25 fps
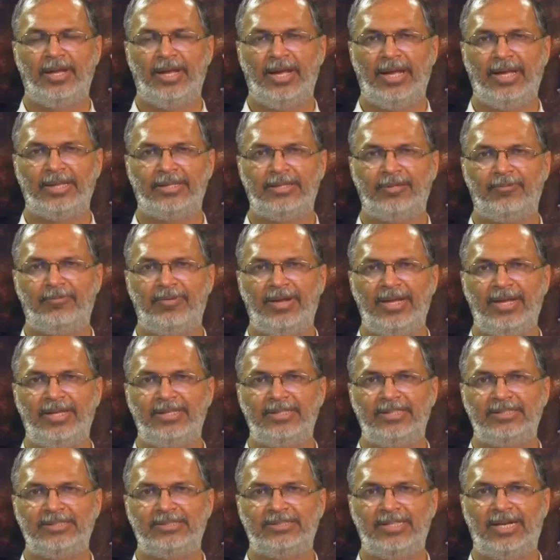and the way
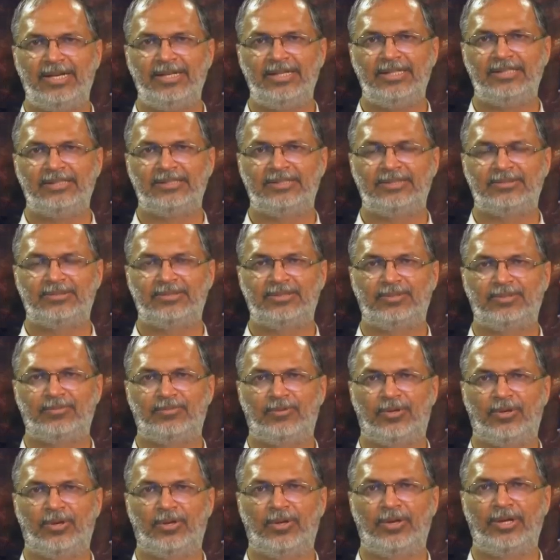it is done is the
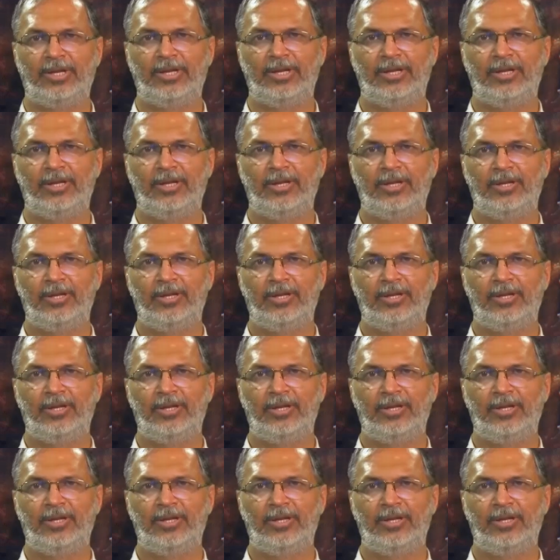following.